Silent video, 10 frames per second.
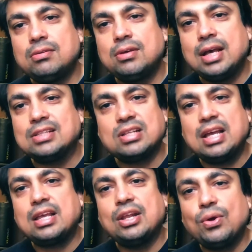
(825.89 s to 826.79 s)
It's
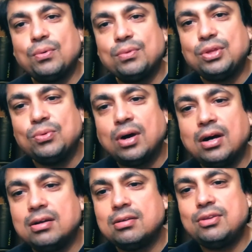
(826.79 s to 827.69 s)
like,
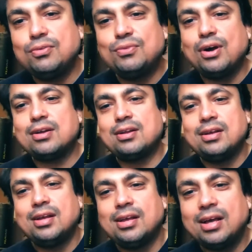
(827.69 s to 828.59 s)
you've got
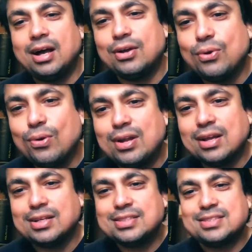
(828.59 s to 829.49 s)
gold
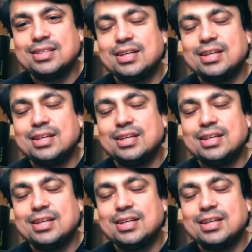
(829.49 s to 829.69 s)
nuggets,